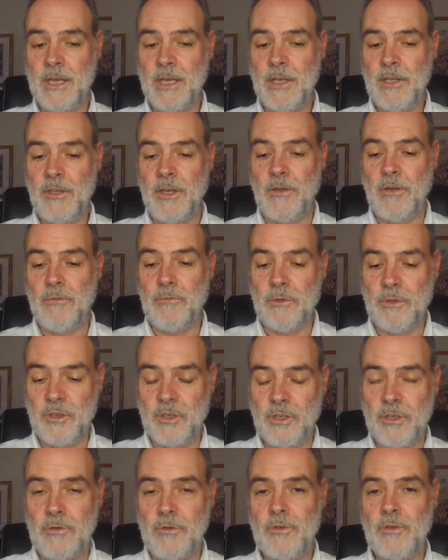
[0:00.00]
you know, with
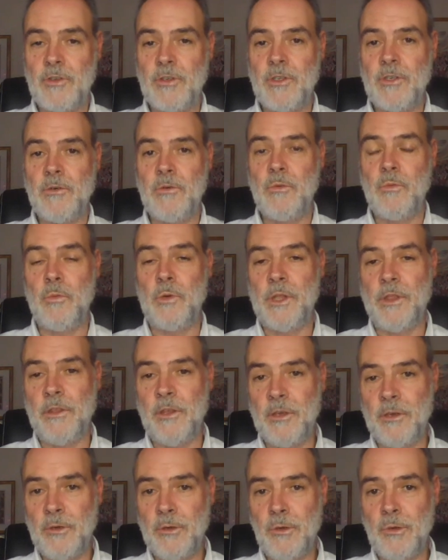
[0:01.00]
children, with
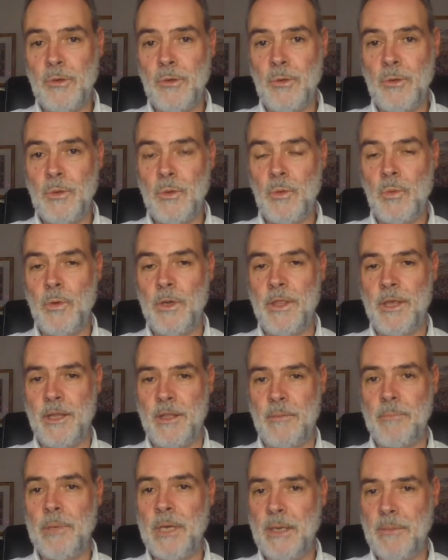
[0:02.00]
you, with other
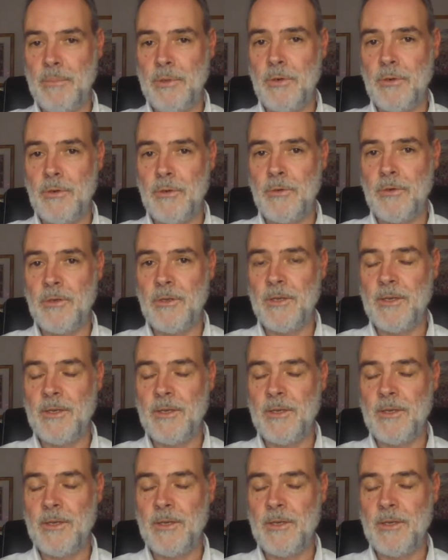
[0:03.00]
people.